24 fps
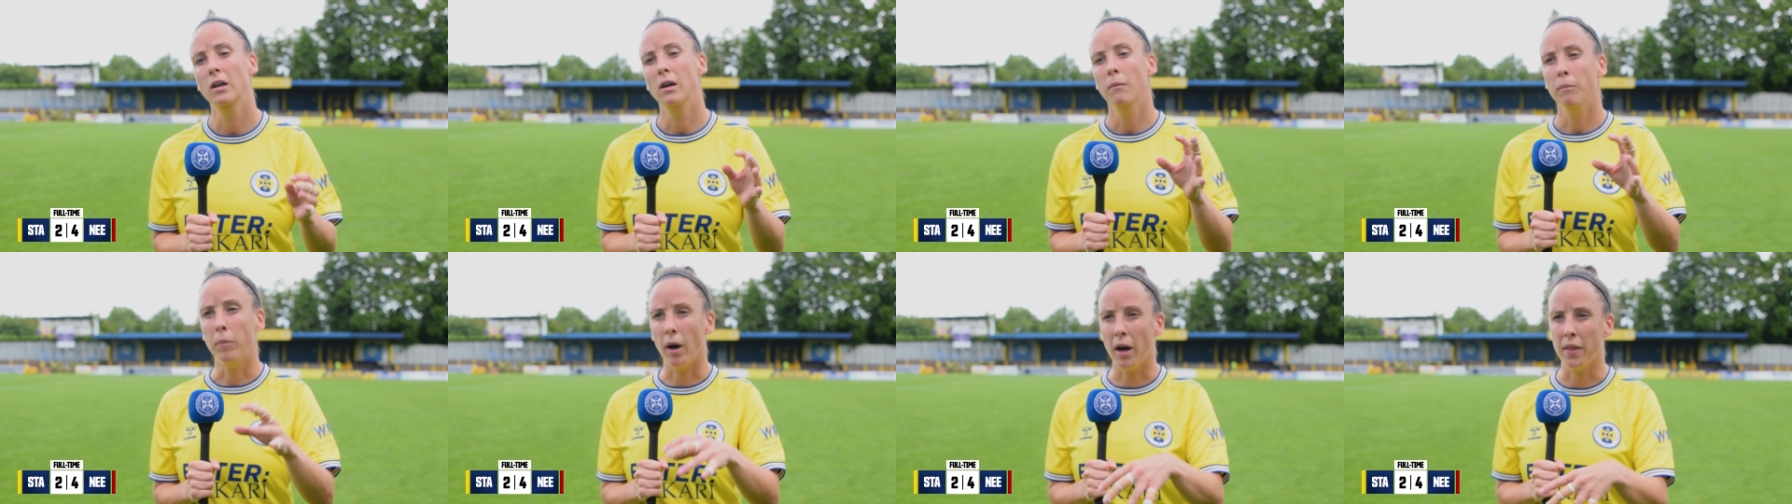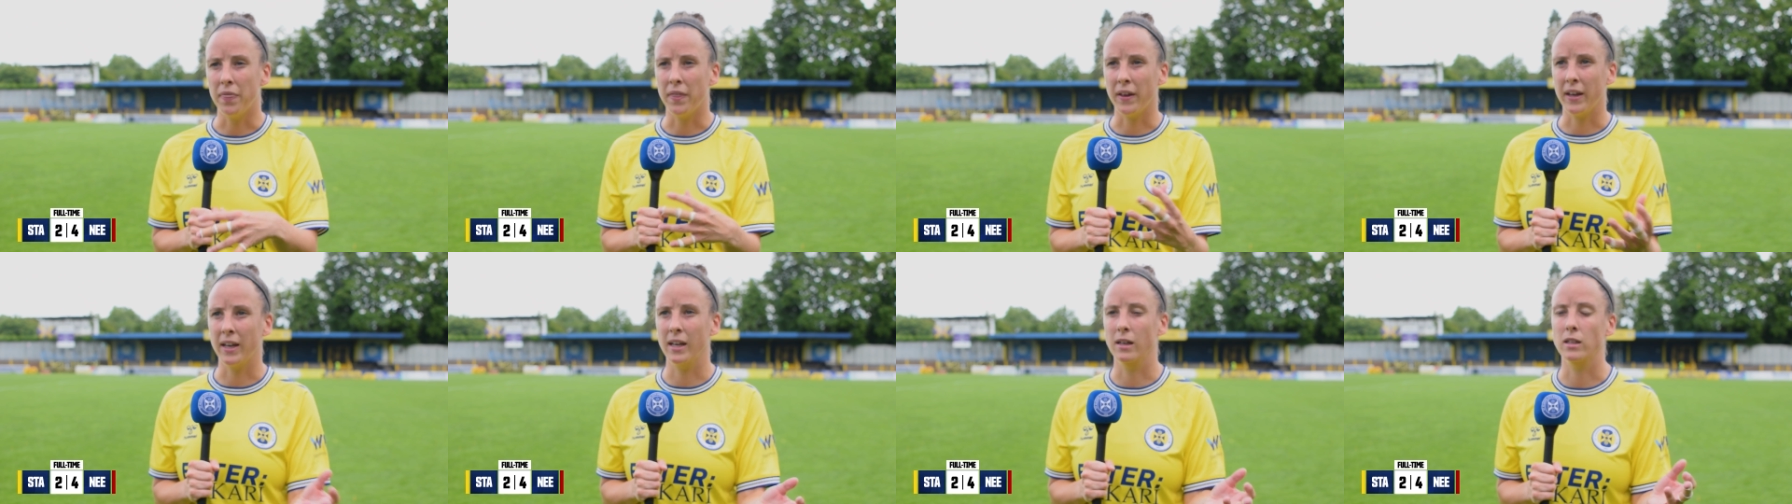But I
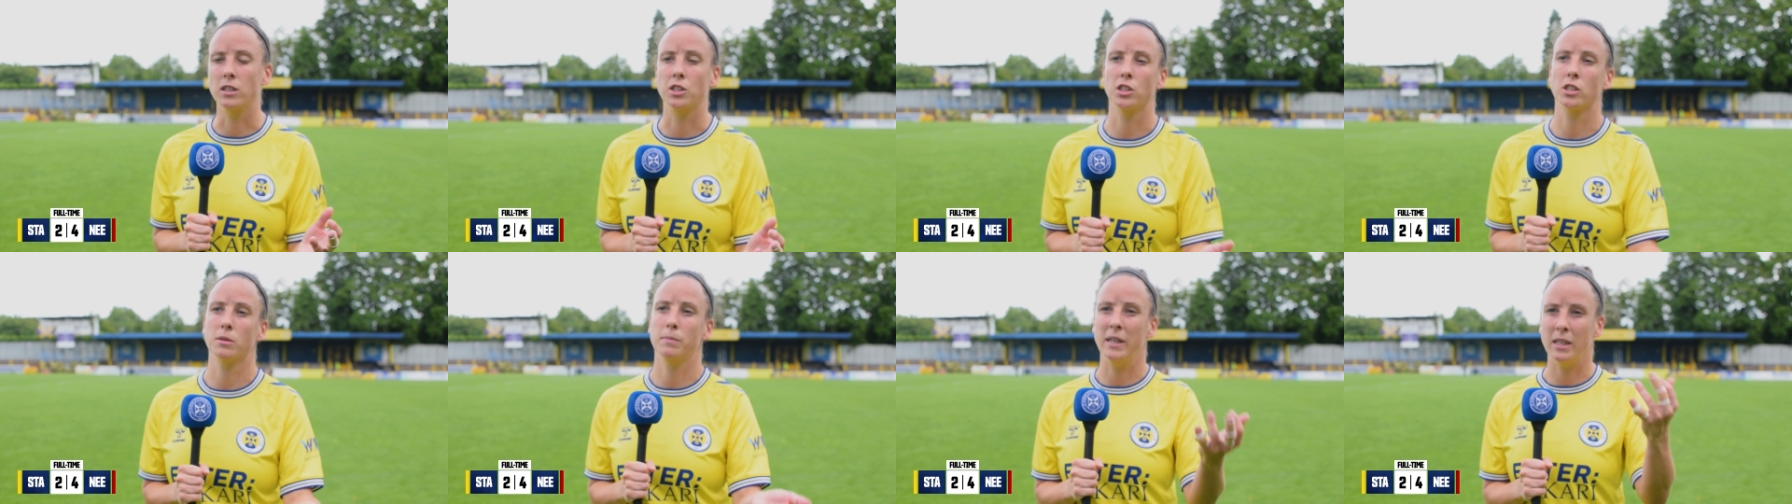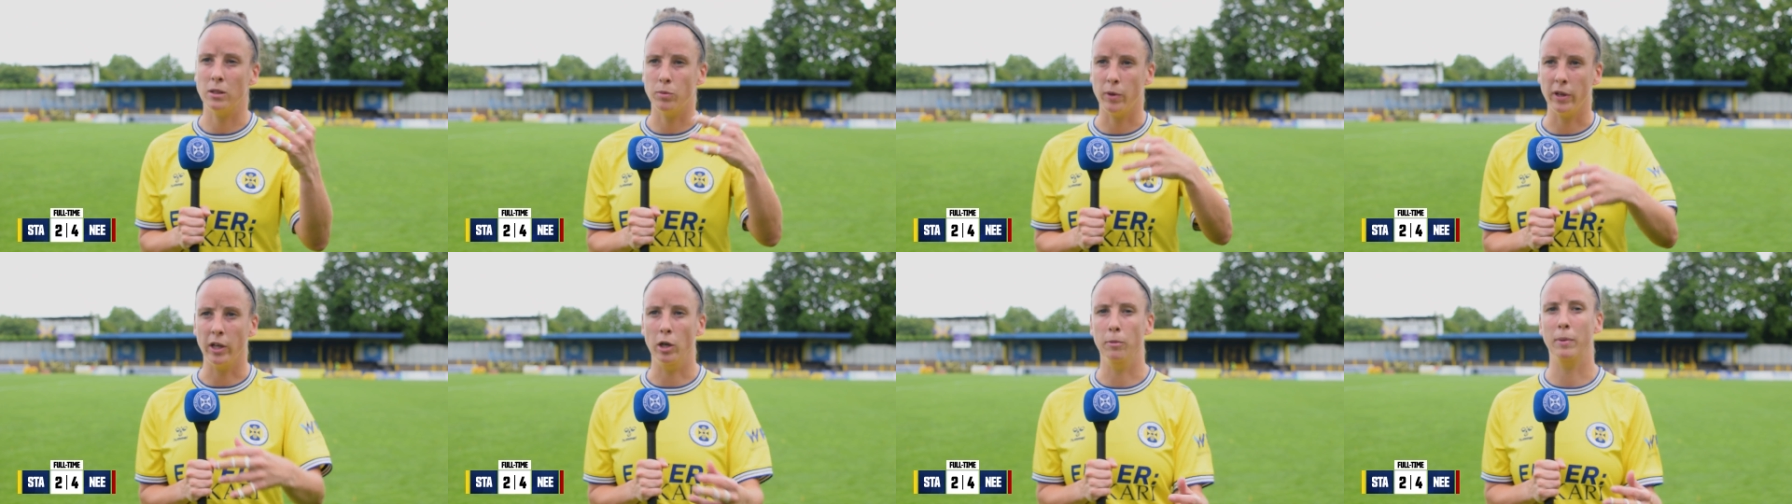think it just
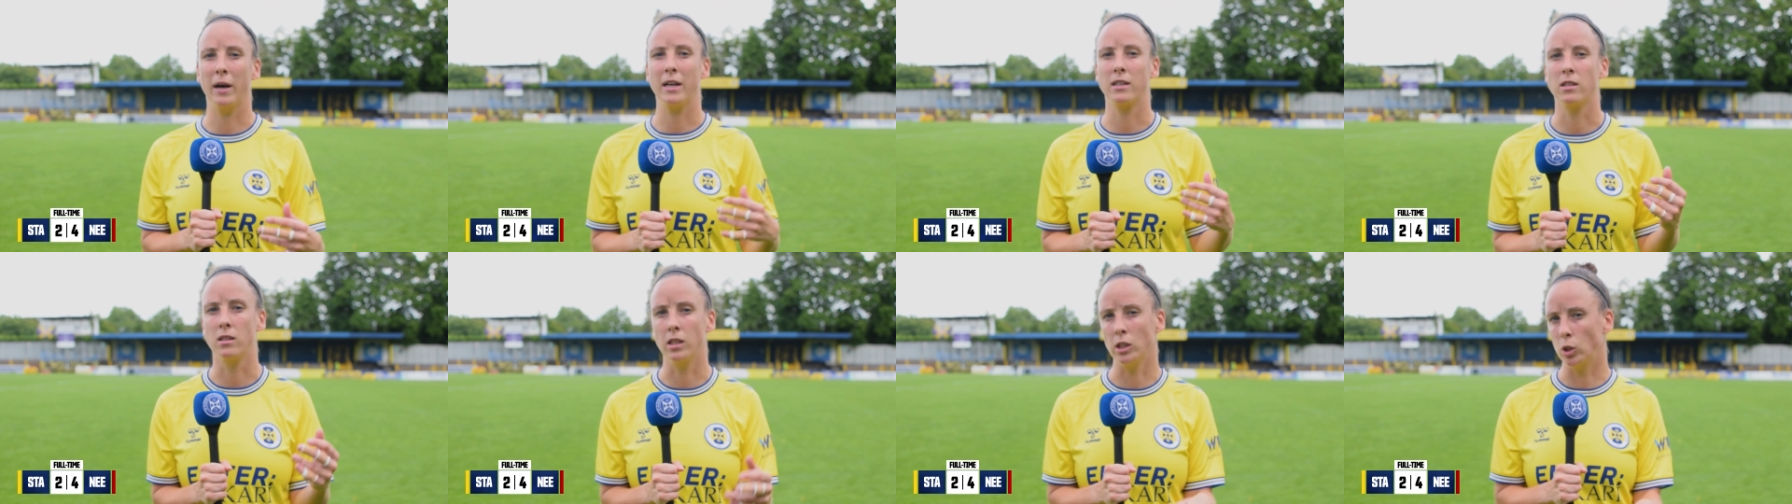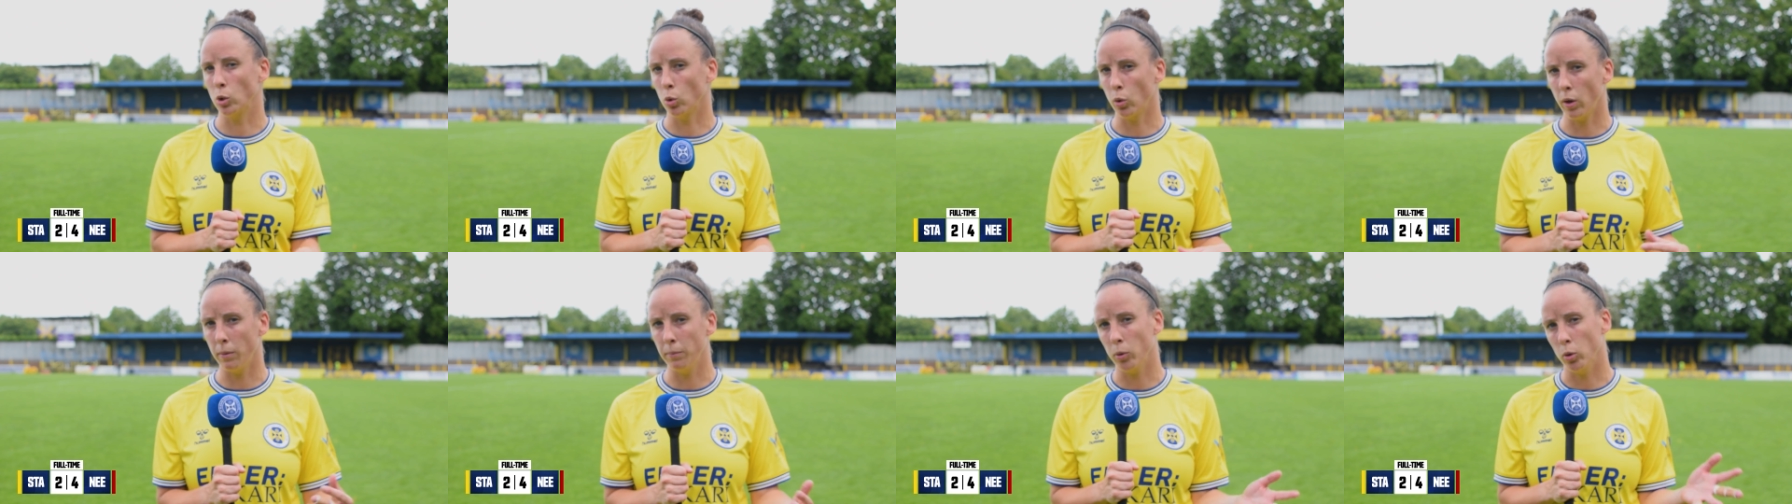means we go back to the
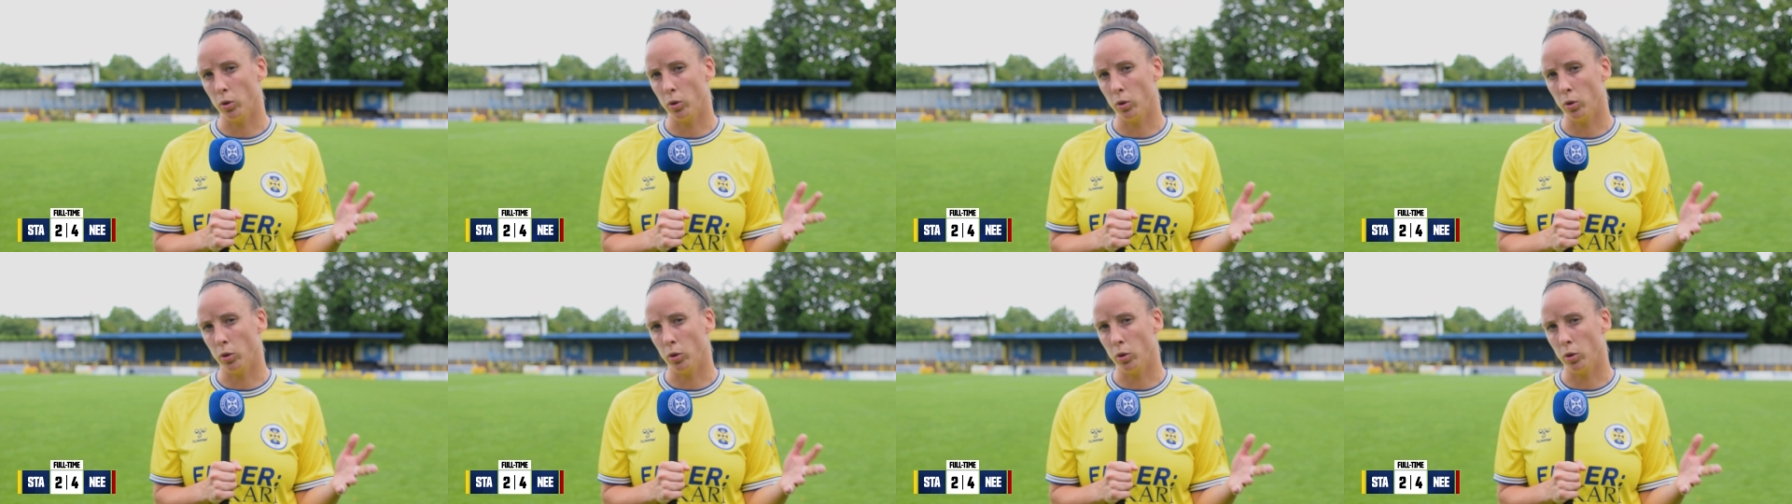drawing